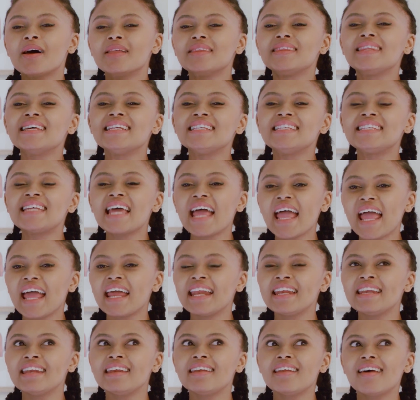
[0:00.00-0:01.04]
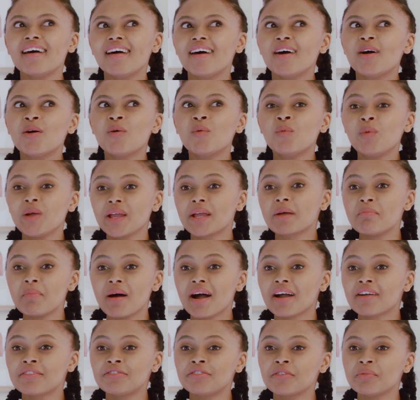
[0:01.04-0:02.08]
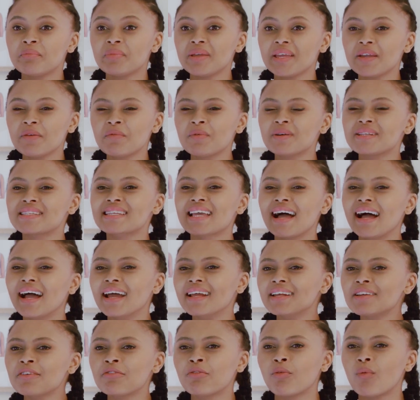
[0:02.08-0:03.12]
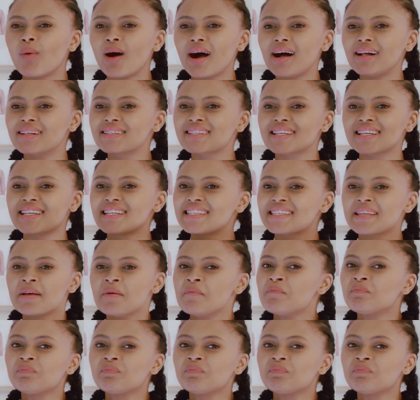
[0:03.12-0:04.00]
the 10-week mark for me was kind of wild, because